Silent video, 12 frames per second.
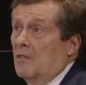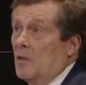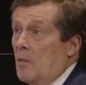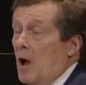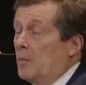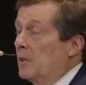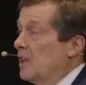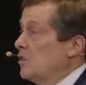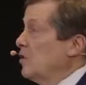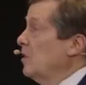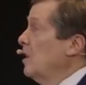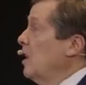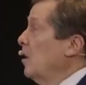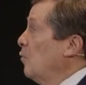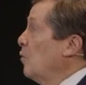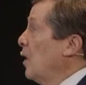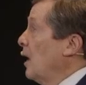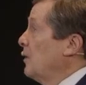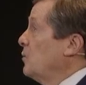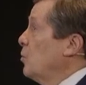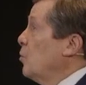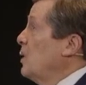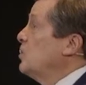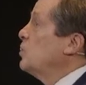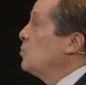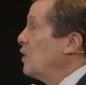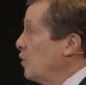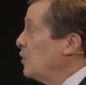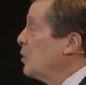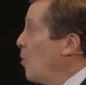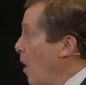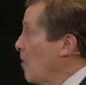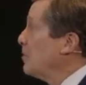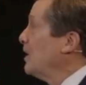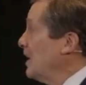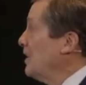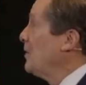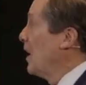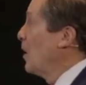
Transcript: of the population, but to reach the people who often need